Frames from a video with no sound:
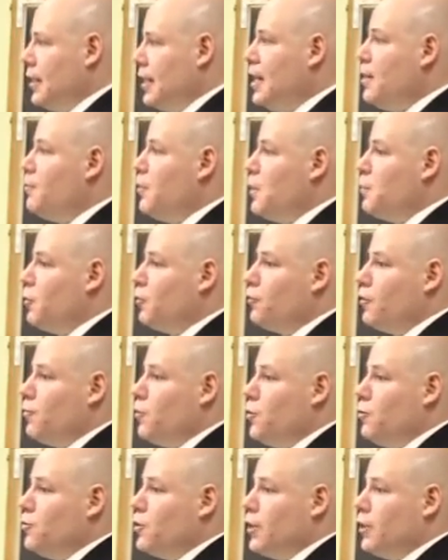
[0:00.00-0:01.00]
keep people
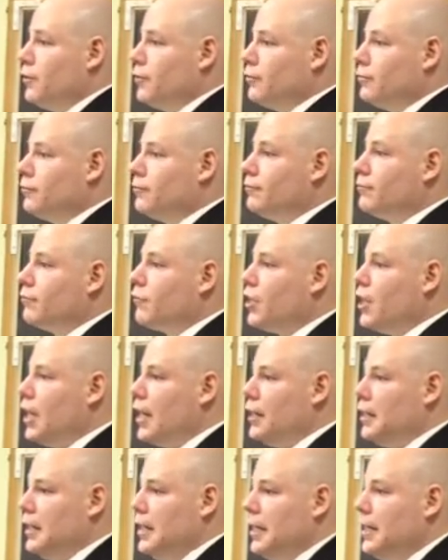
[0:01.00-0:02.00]
from using. Go
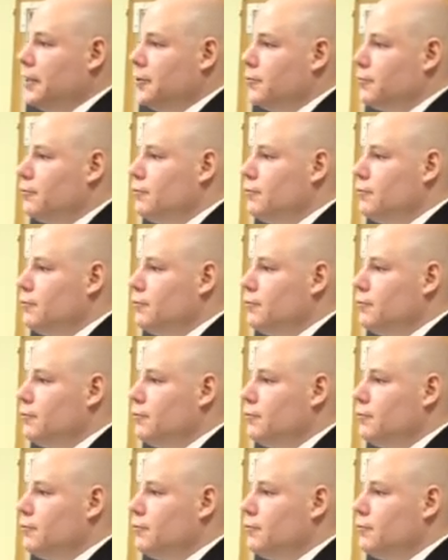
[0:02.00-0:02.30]
ahead, Eddie.